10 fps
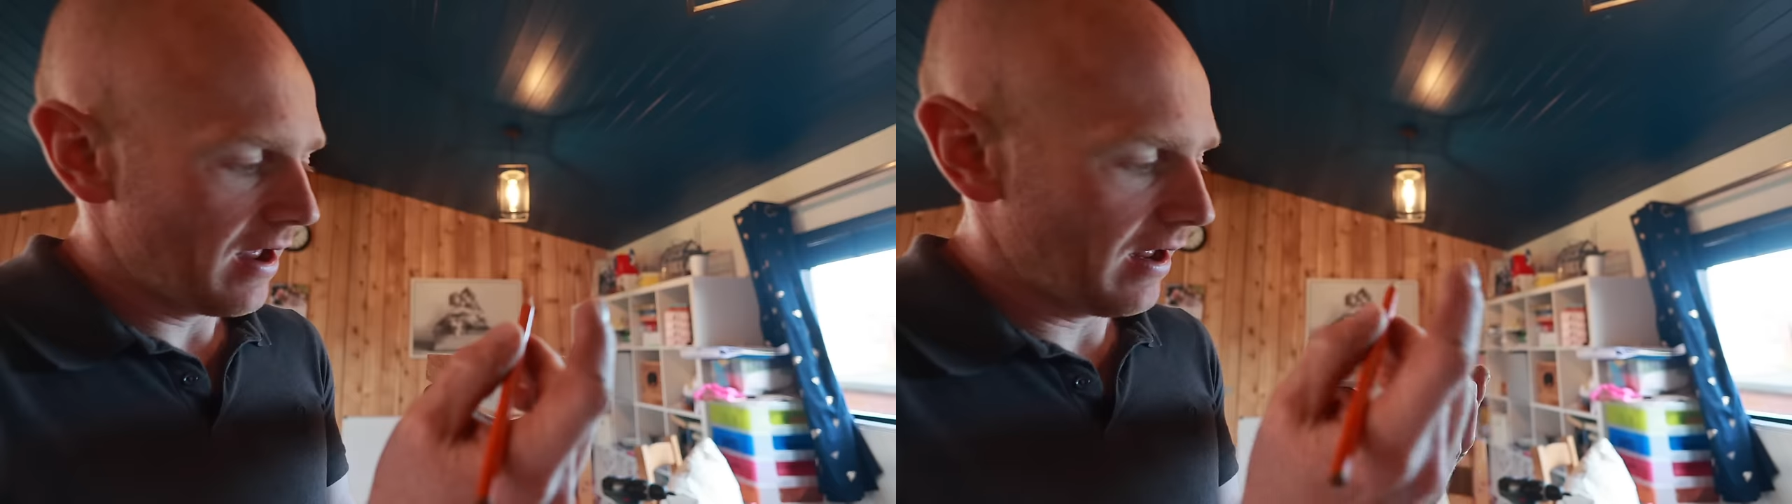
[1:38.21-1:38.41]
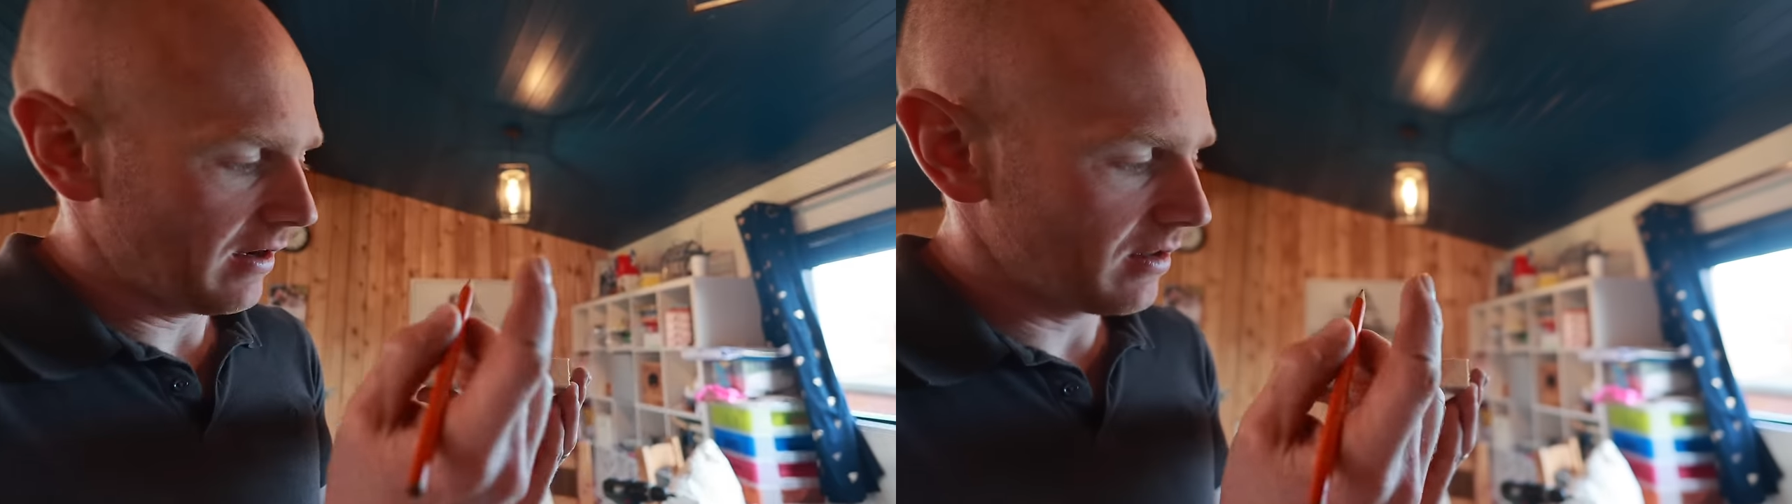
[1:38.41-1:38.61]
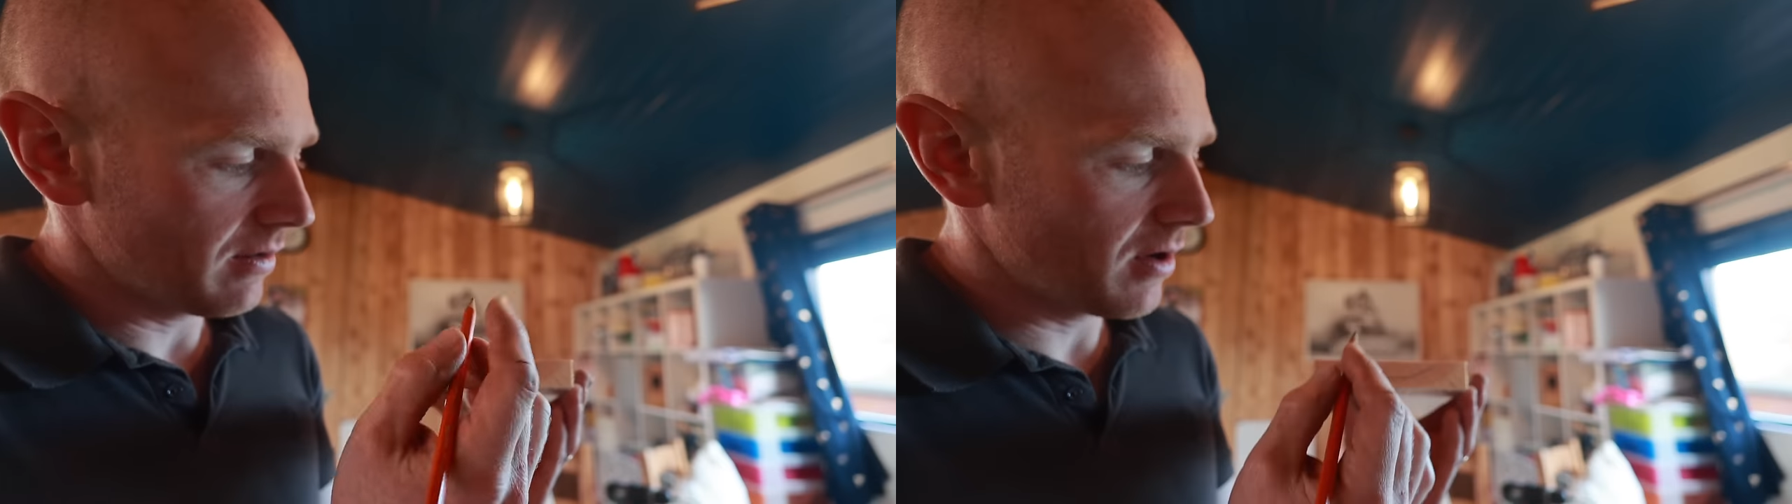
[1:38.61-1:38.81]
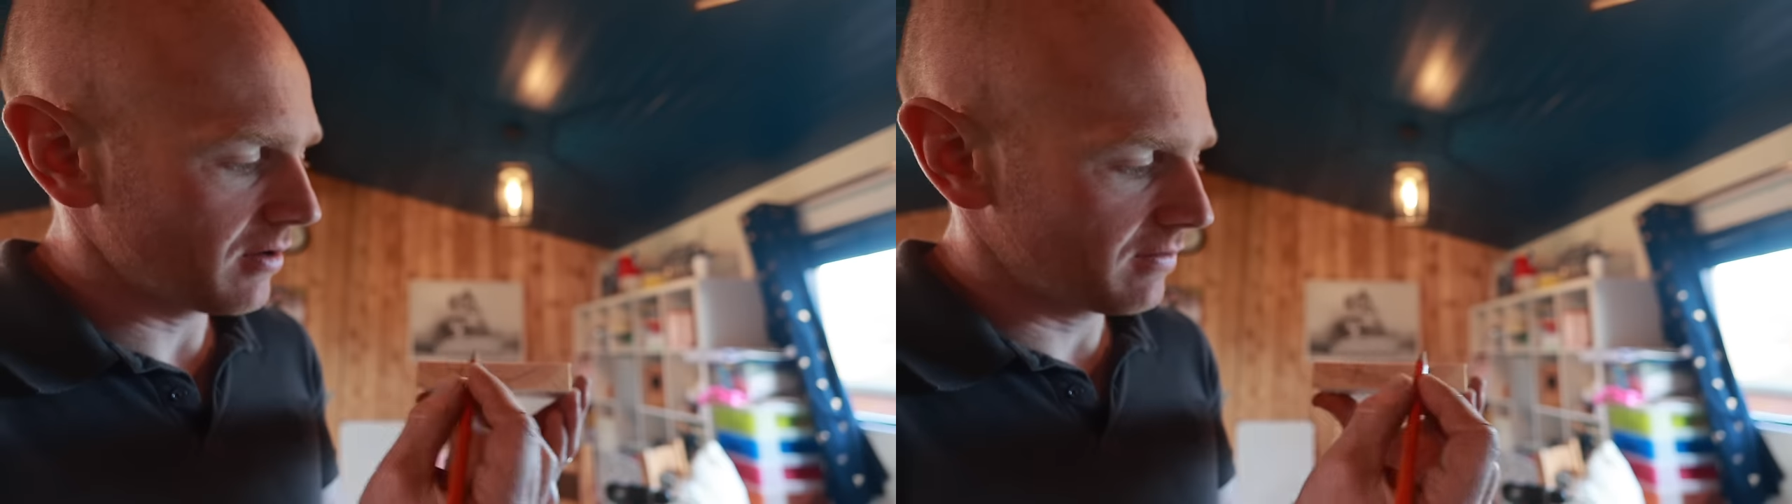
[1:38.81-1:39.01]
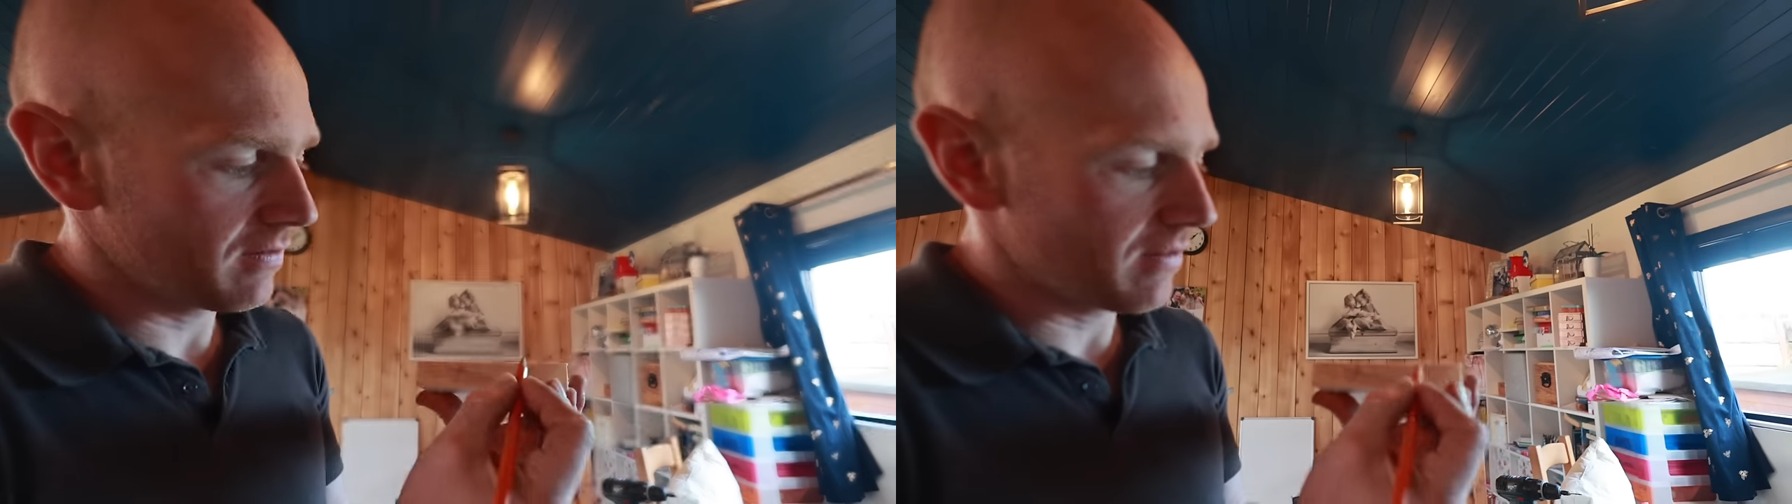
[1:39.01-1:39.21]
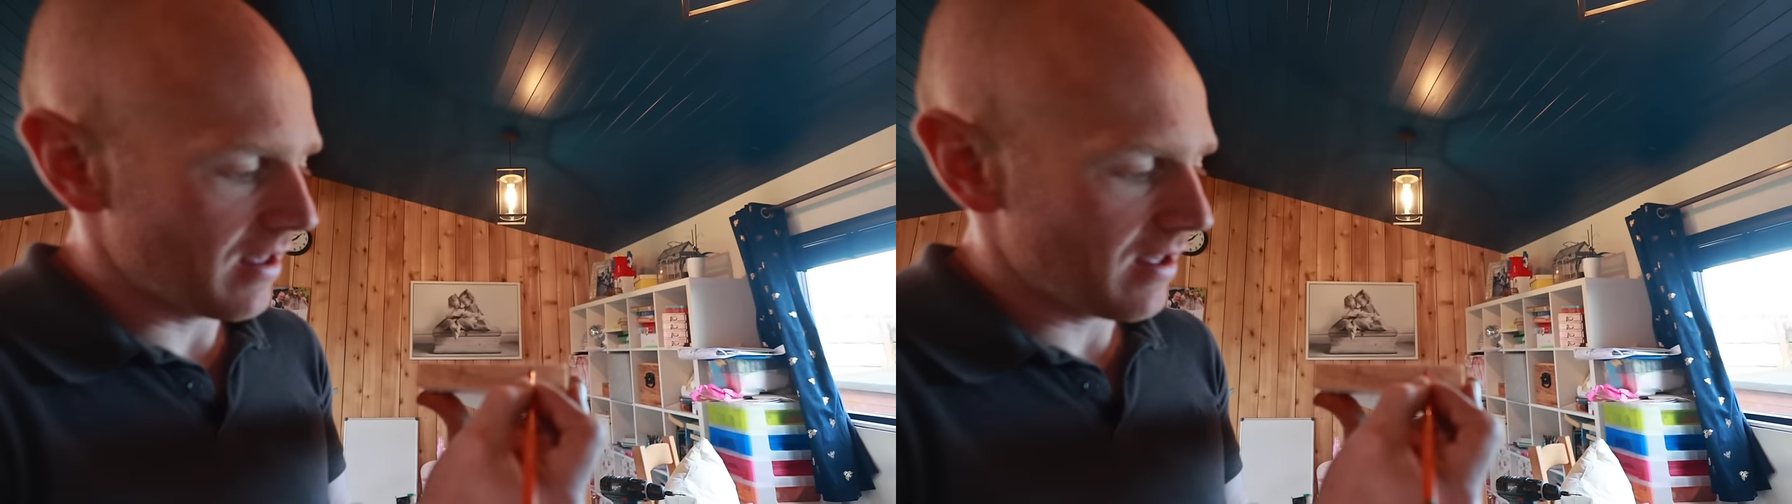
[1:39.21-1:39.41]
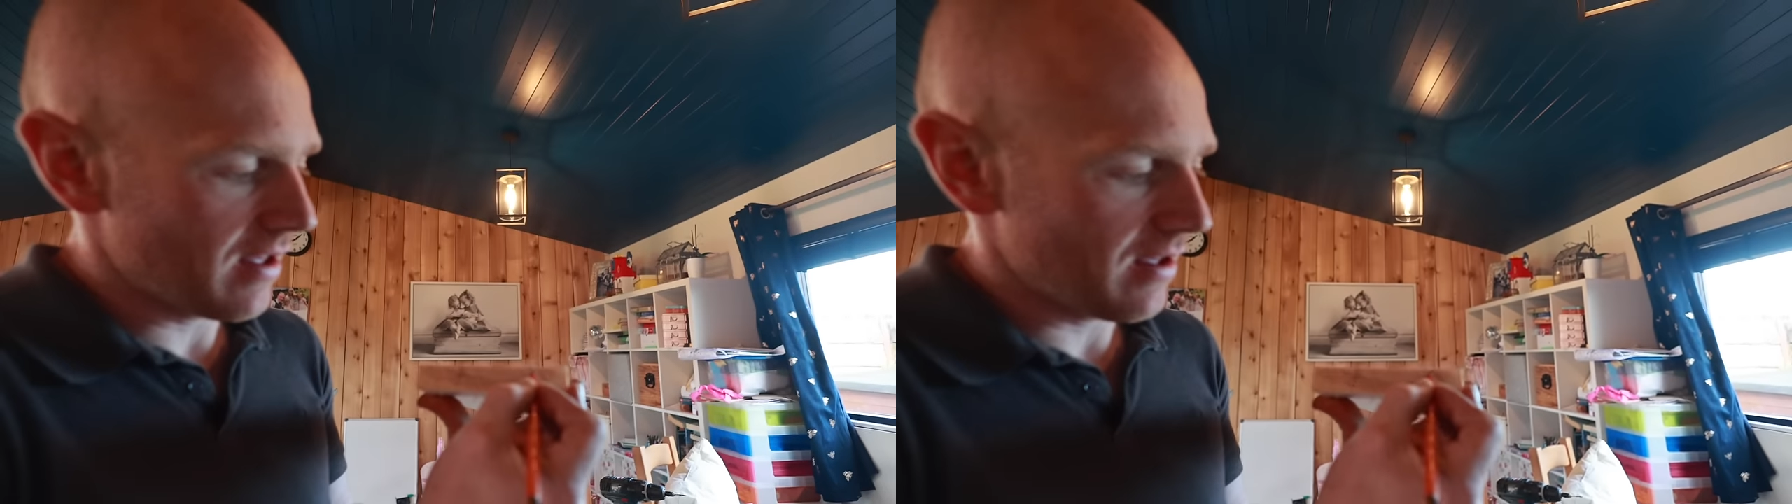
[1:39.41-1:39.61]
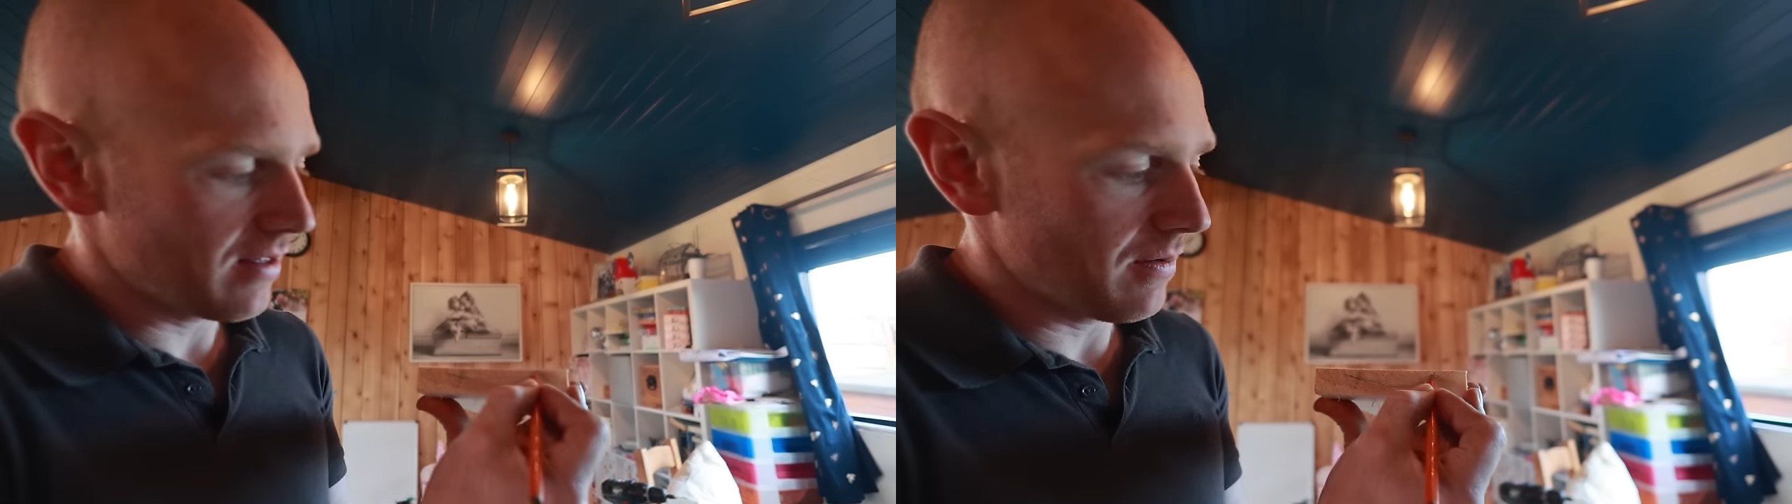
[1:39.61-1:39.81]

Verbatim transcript: And the most, uh,